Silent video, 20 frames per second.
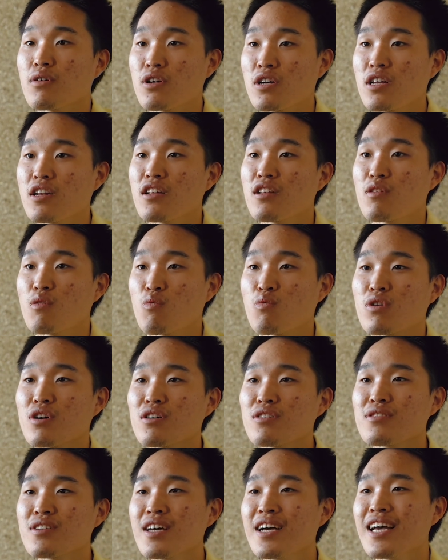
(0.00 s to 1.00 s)
good in the
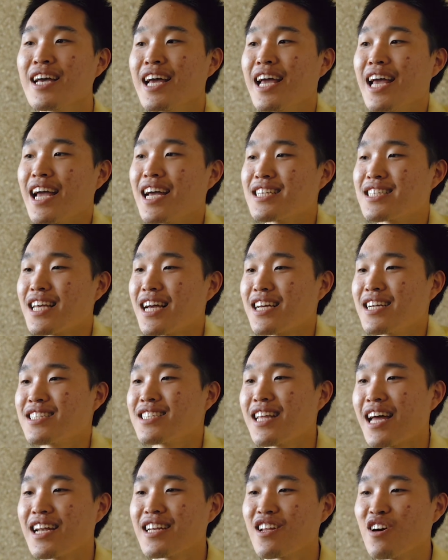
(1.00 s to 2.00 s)
world, it's like, it's
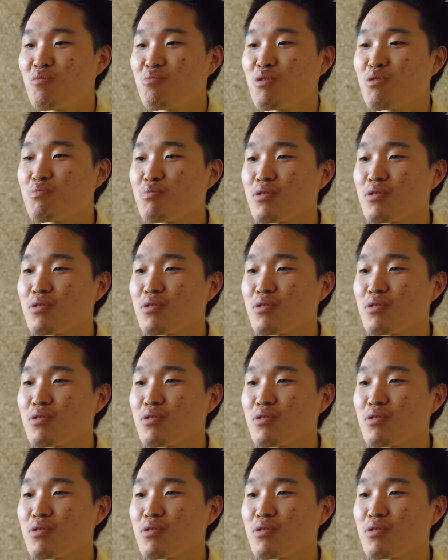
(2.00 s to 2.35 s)
that double